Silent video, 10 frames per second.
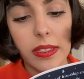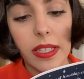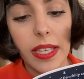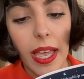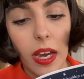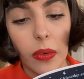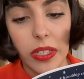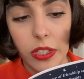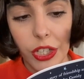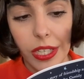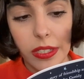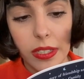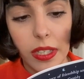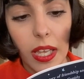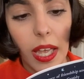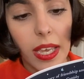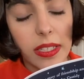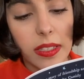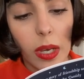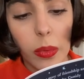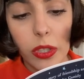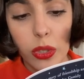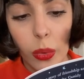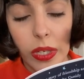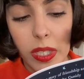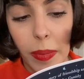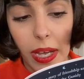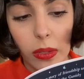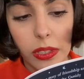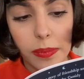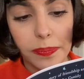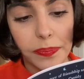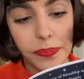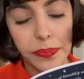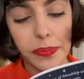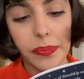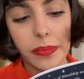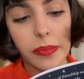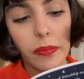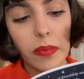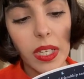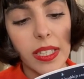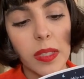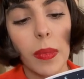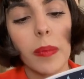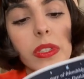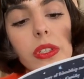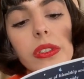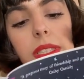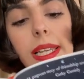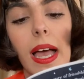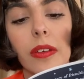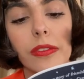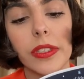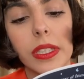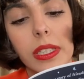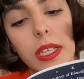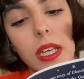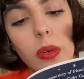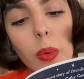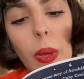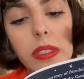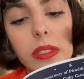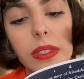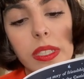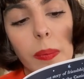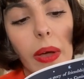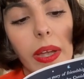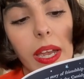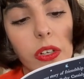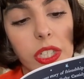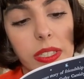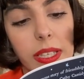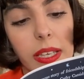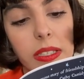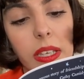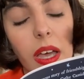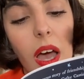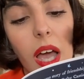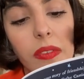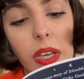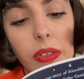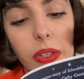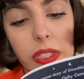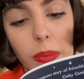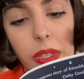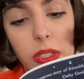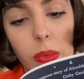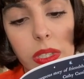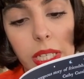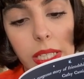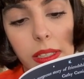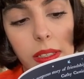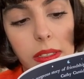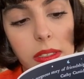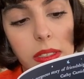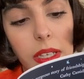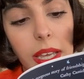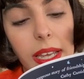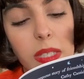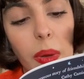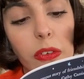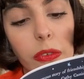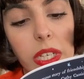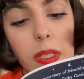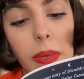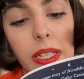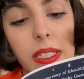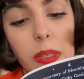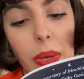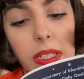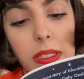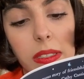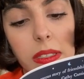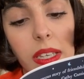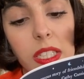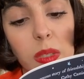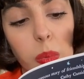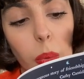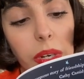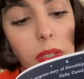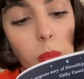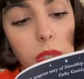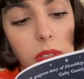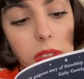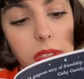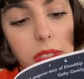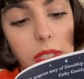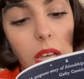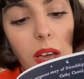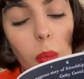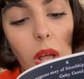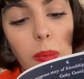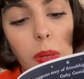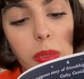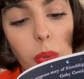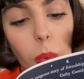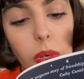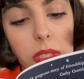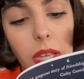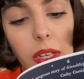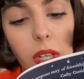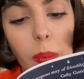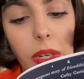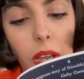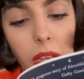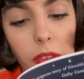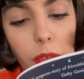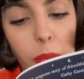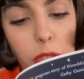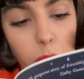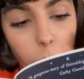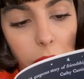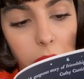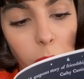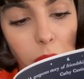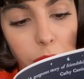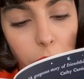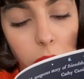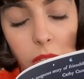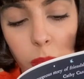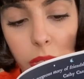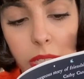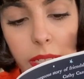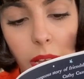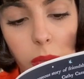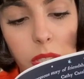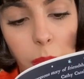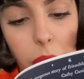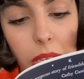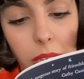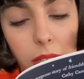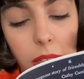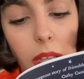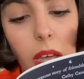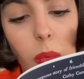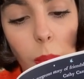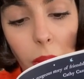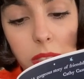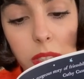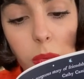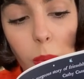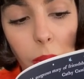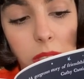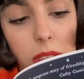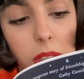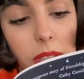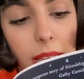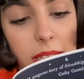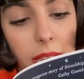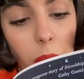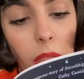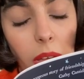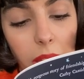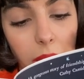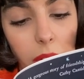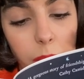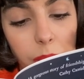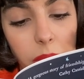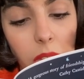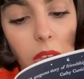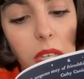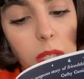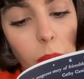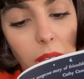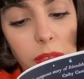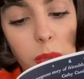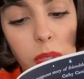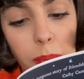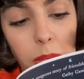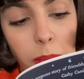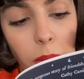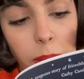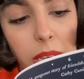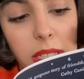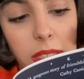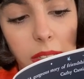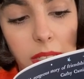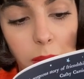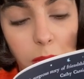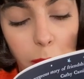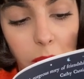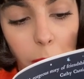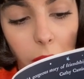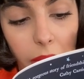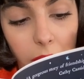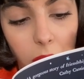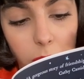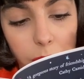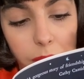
says hair, I suggest. Isn't that what the story's about? It's Mum's turn to laugh. Rapunzel isn't about hair, she says. I've never heard something so ridiculous. It's about freedom and independence and exploring the world. While Mum talks, I look up a line from the story on my phone and read it out, smirking. Rapunzel, Rapunzel, let down thy hair. You have to admit, Mum, it does seem to be about hair.